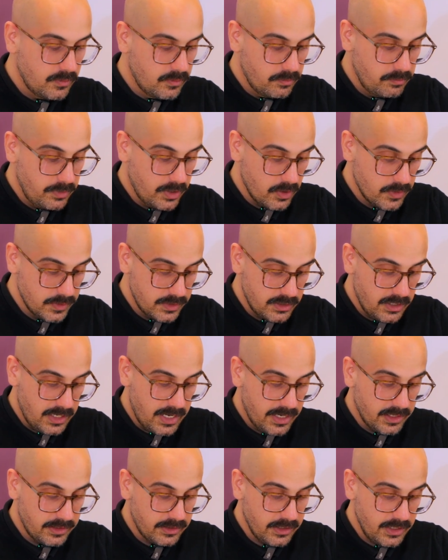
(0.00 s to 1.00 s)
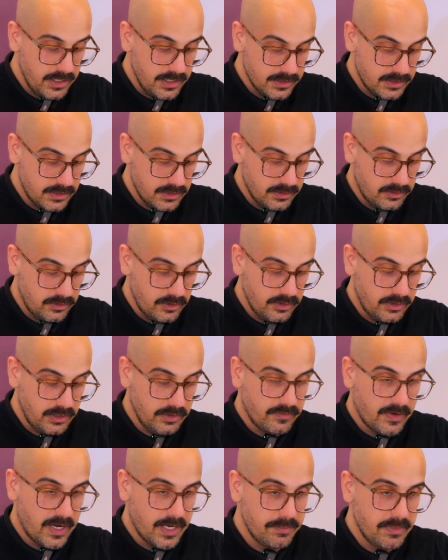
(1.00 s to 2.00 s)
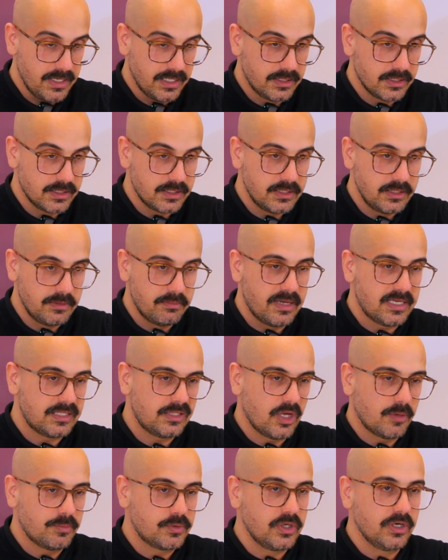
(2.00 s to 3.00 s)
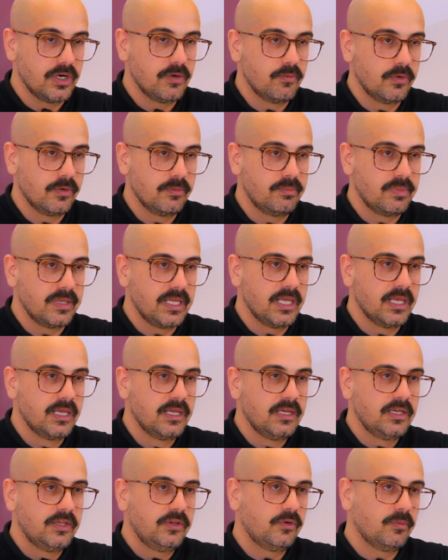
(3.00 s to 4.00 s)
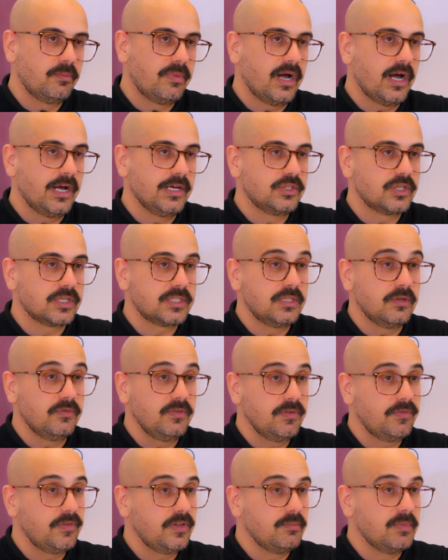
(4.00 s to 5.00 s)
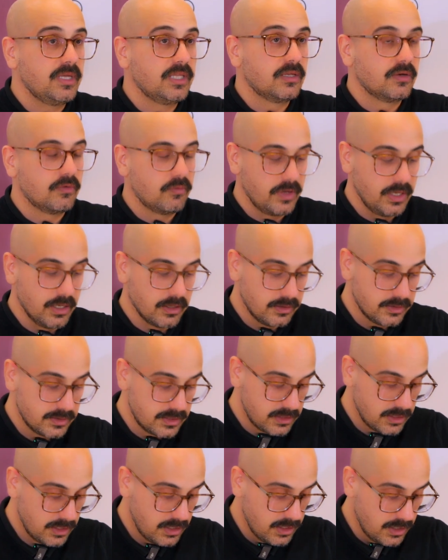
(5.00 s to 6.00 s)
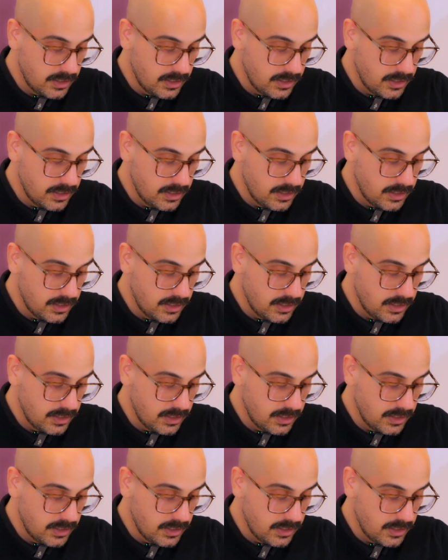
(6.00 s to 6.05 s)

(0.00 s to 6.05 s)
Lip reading: Because the length is 35 meters, the best option it will be to buy just the 50-meter reels.